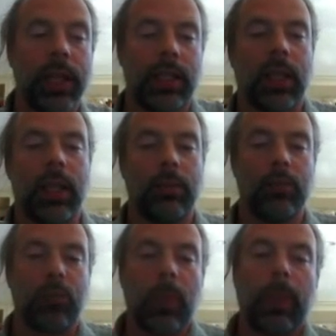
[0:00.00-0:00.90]
creates,
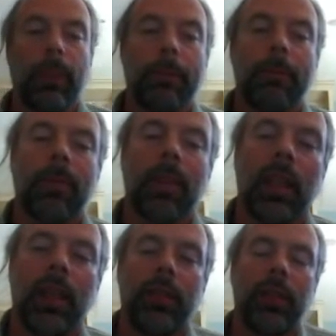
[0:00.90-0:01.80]

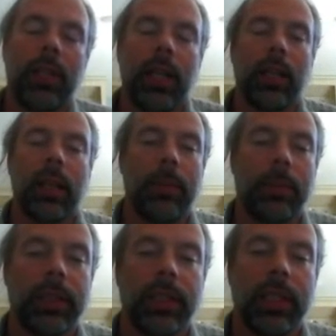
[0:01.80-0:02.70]
if you're a
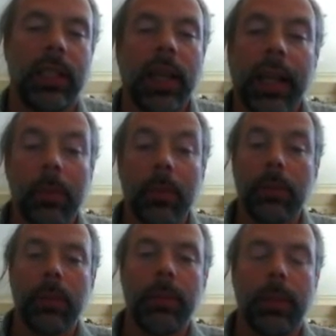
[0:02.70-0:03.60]
telecom person, like a
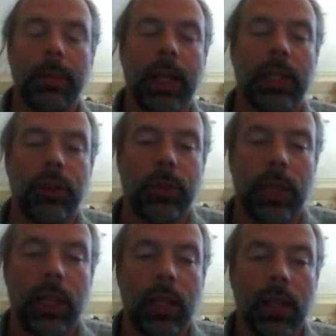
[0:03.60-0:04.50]
minimum spanning
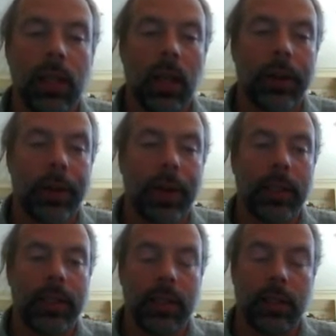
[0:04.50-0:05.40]
tree
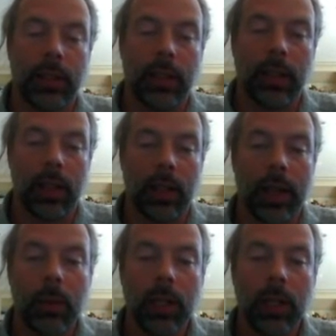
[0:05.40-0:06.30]
across the
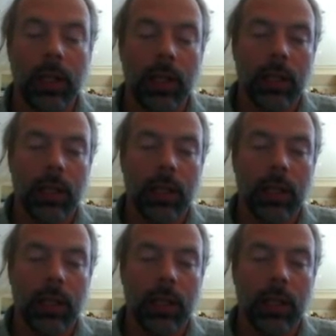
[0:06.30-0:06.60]
network.